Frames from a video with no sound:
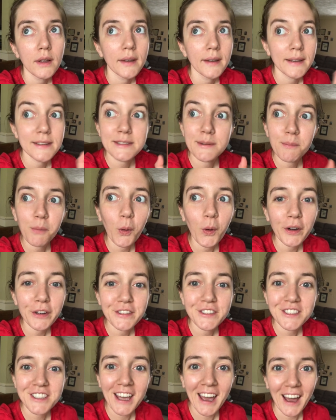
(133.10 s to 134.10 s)
it's
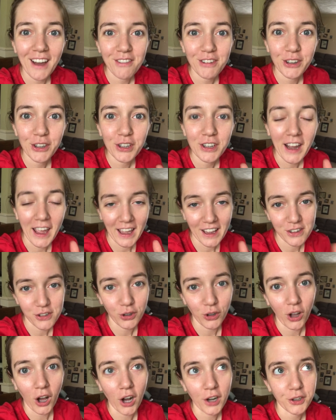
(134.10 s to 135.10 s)
important to have a good
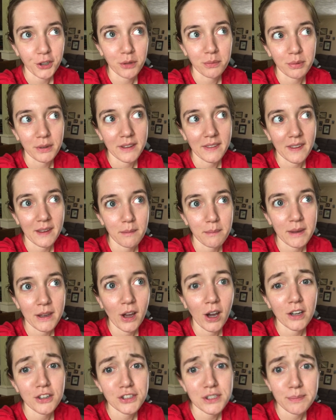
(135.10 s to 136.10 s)
handle on your breathing
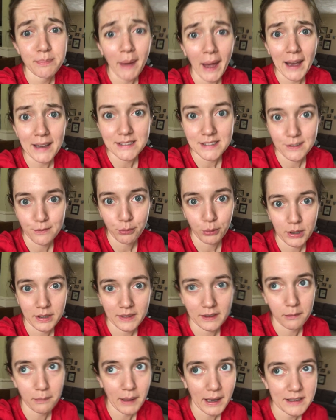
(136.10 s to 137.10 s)
beyond just passive
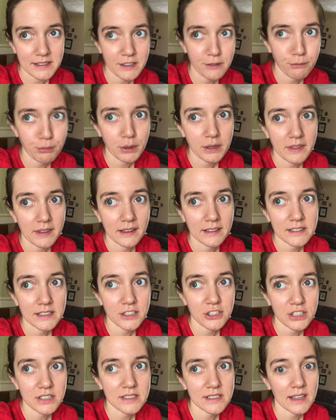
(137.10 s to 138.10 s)
breathing. Passive breathing,
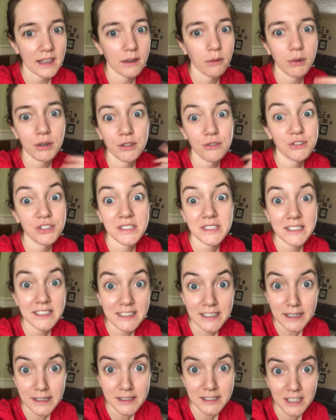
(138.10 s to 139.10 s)
such as like when you just
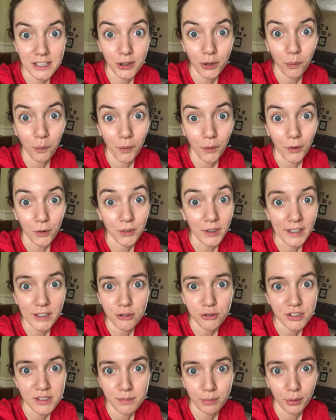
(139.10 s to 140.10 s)
exist in the world and
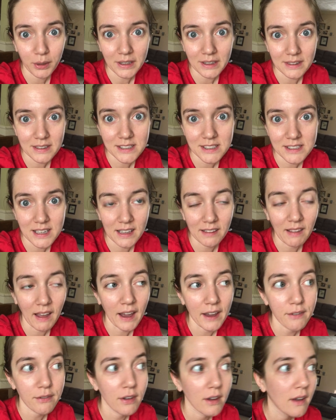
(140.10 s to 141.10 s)
you just breathe to stay
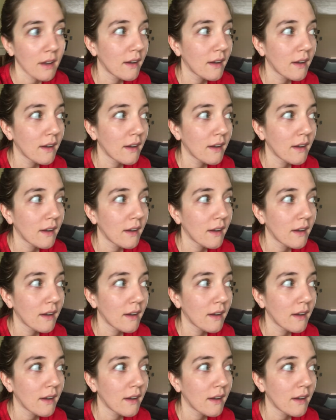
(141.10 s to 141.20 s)
alive.